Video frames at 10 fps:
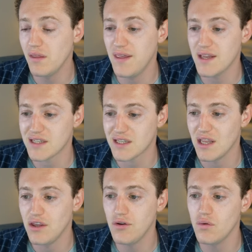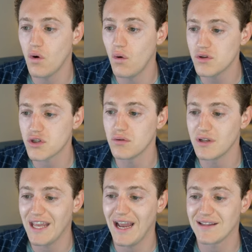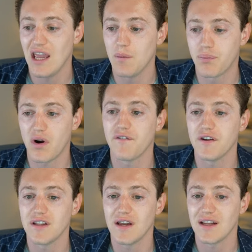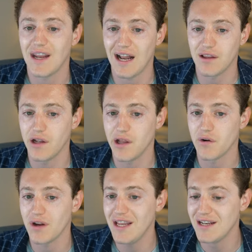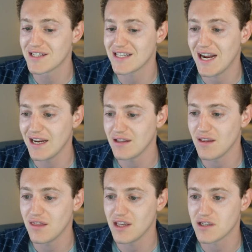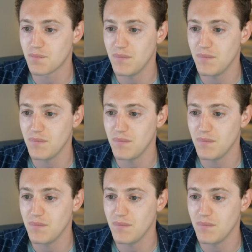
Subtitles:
this, you also get a profit calculator inside this